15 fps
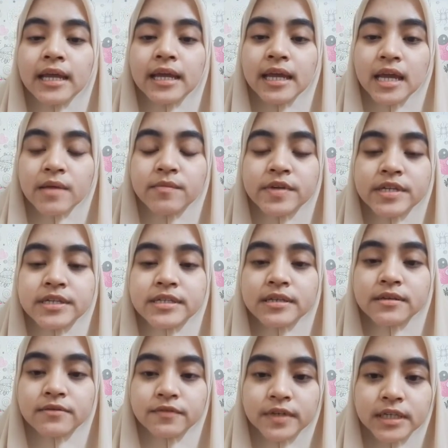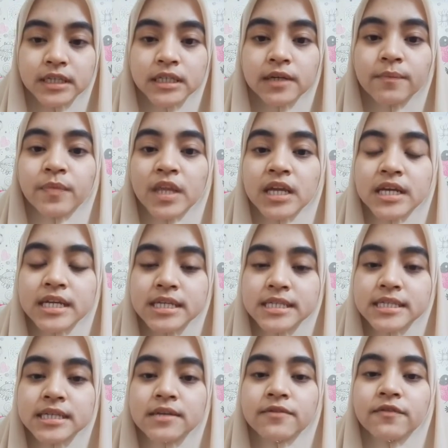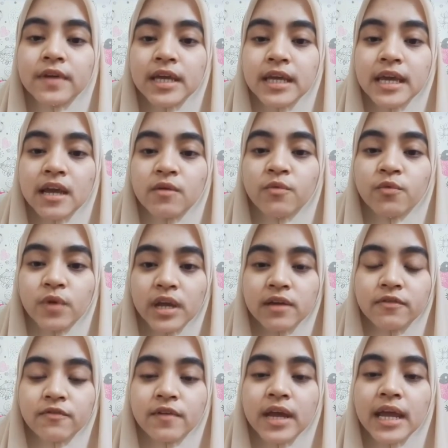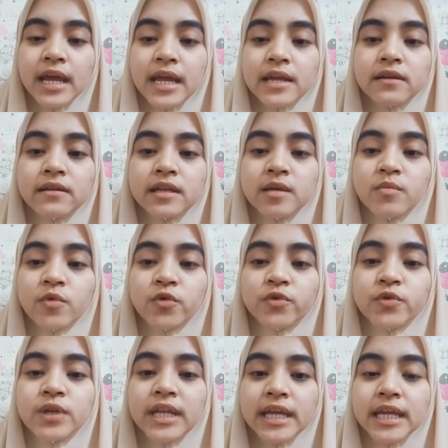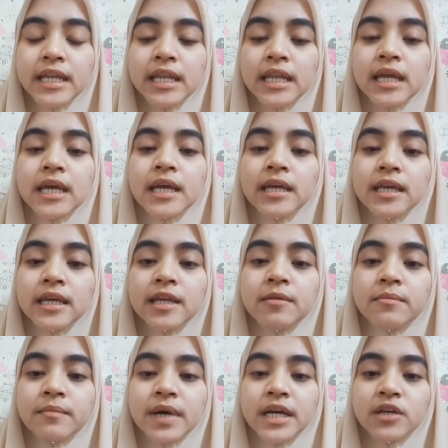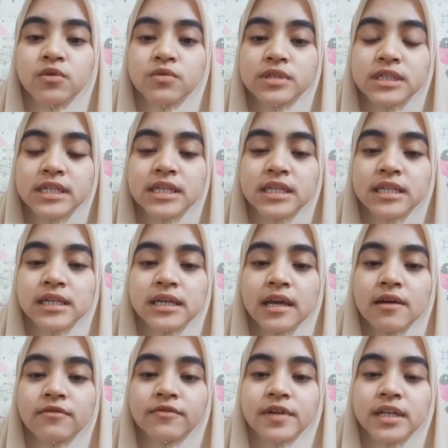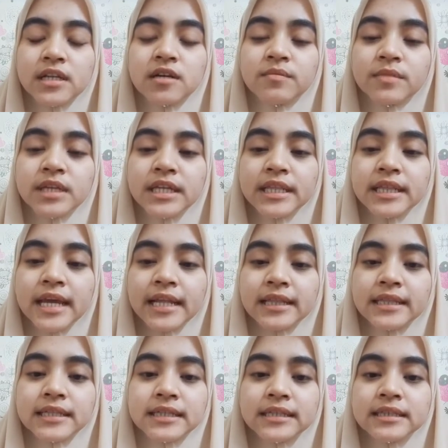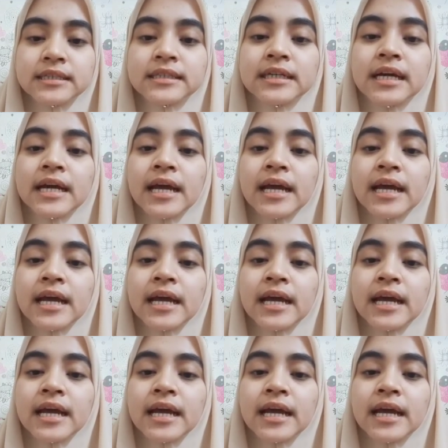AM receiver receive AM wave and demodulate it by using the envelope detector.